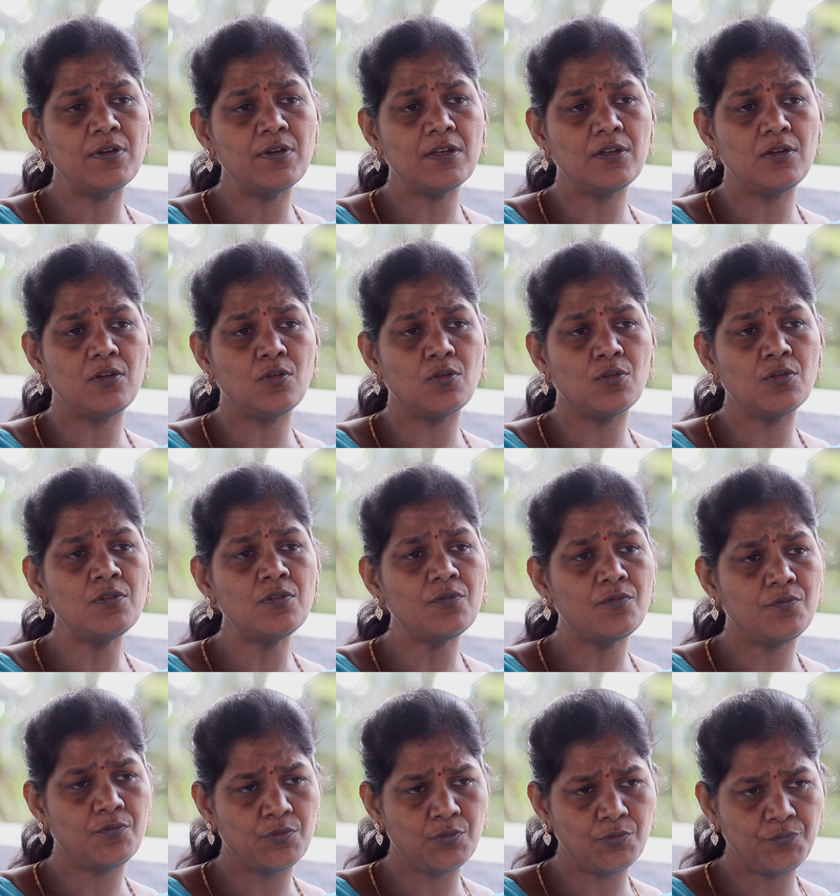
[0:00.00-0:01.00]
for loan
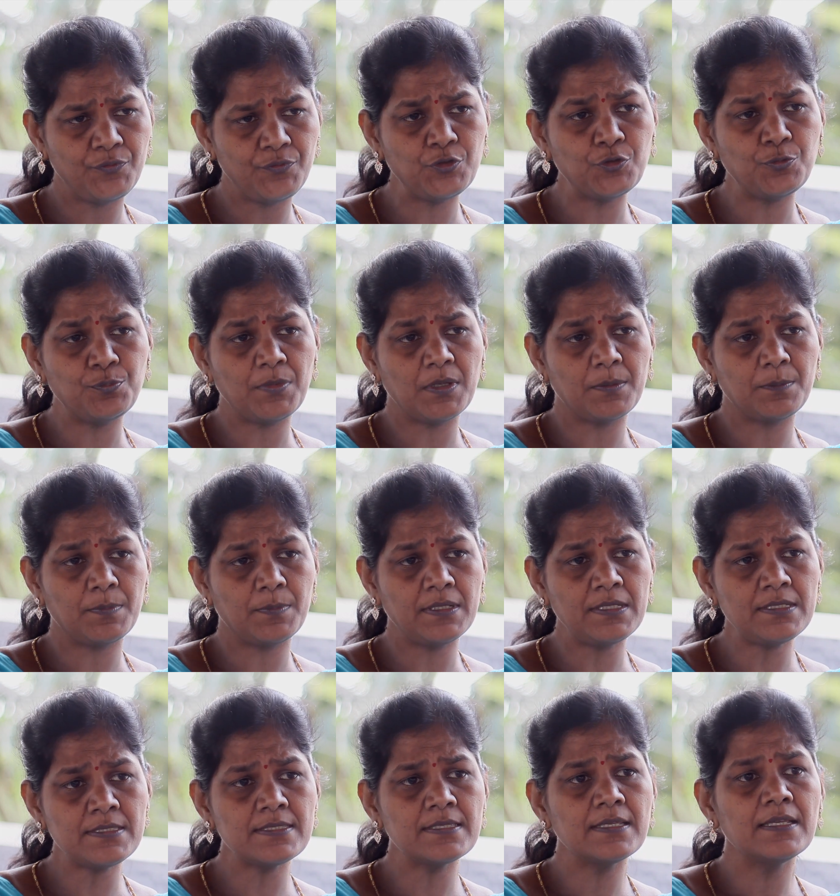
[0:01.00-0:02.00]
to few
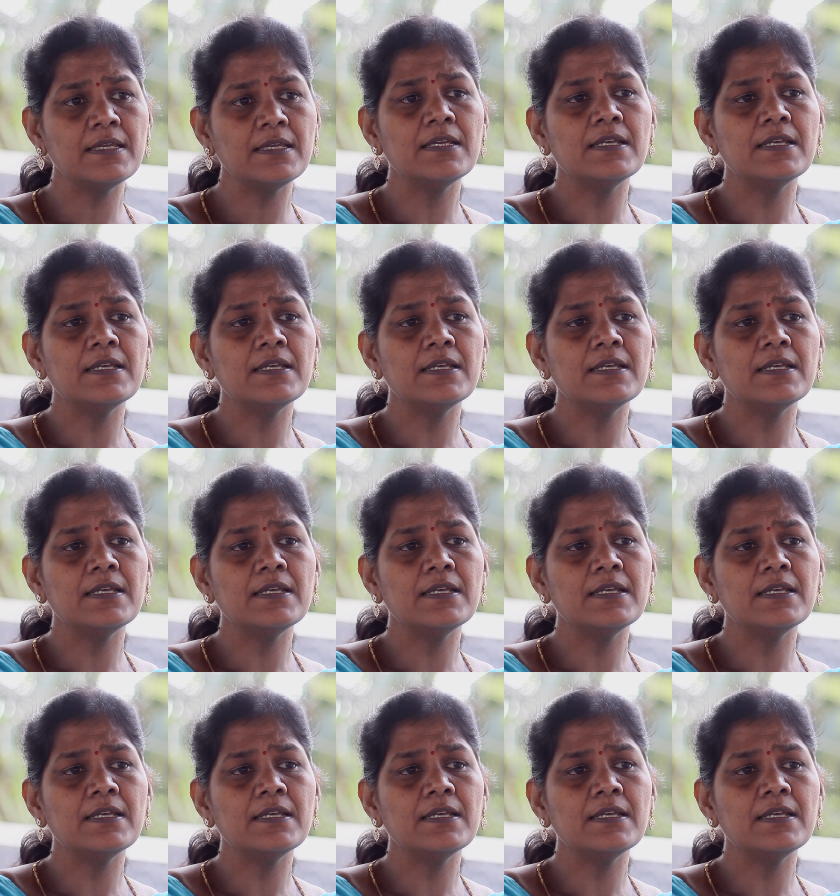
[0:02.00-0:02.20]
members,